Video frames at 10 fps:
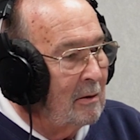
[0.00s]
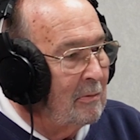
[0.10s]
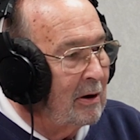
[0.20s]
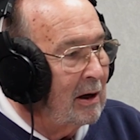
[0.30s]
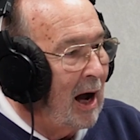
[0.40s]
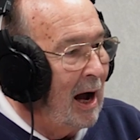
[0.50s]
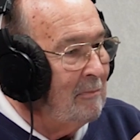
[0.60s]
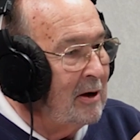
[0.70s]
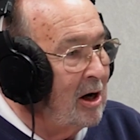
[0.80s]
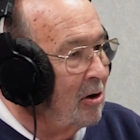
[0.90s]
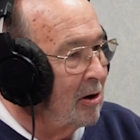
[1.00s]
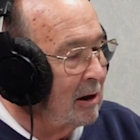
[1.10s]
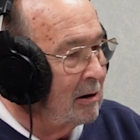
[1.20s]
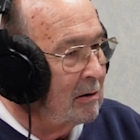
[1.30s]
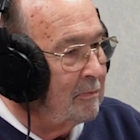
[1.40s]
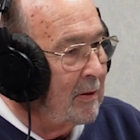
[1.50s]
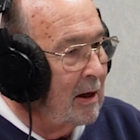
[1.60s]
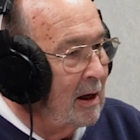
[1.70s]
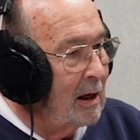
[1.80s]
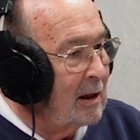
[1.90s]
but I'm hearing
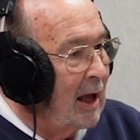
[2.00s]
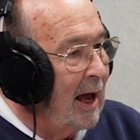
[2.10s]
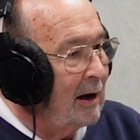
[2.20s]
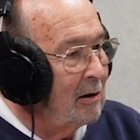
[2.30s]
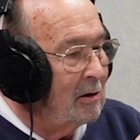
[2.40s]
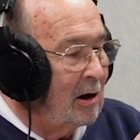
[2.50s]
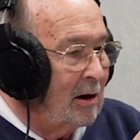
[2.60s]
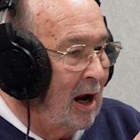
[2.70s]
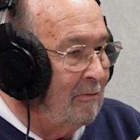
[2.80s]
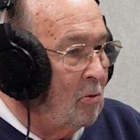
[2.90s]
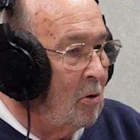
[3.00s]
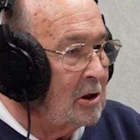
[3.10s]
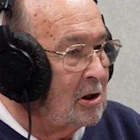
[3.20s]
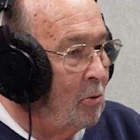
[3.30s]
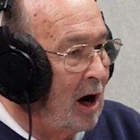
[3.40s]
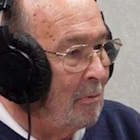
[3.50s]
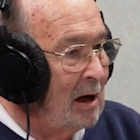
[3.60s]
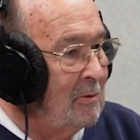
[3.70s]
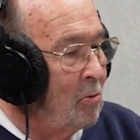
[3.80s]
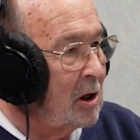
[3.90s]
that every once in a while,
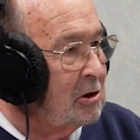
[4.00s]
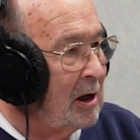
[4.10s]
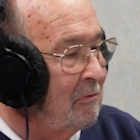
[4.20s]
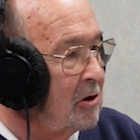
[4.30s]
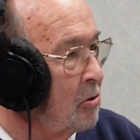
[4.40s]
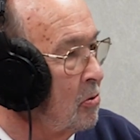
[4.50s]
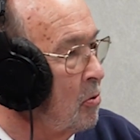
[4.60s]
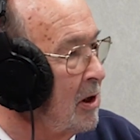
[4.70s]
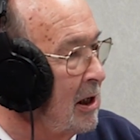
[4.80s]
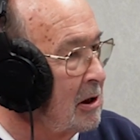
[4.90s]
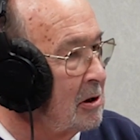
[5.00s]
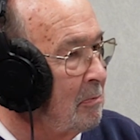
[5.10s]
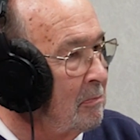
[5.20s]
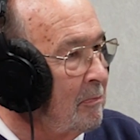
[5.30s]
maybe once every two weeks,